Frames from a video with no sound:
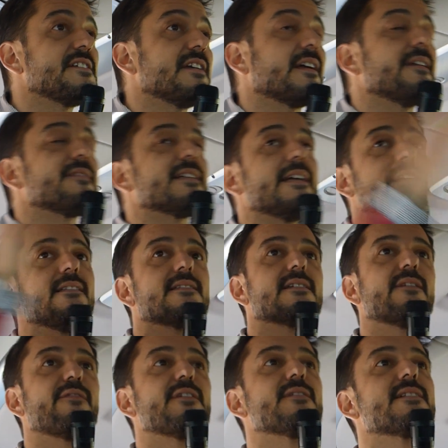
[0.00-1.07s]
She gives
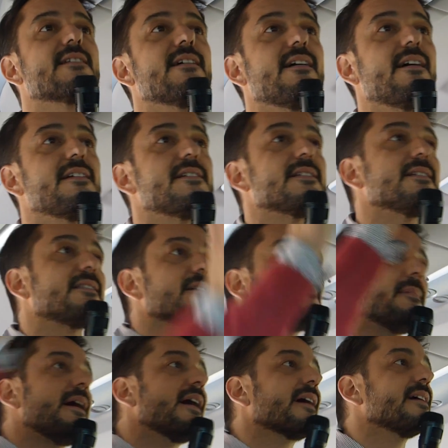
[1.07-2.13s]
interviews there, she's in the
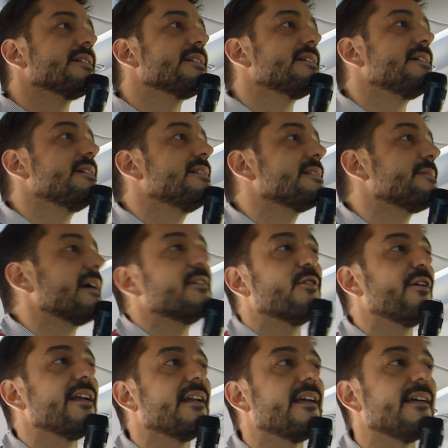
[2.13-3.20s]
magazines, but
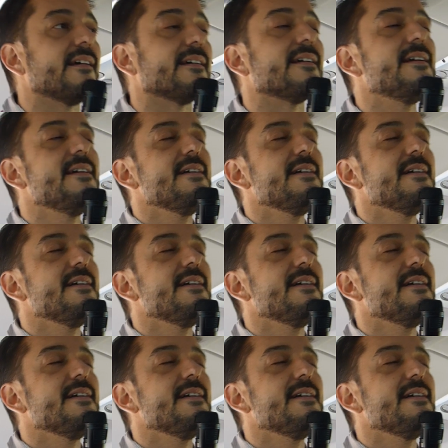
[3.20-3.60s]
not in here.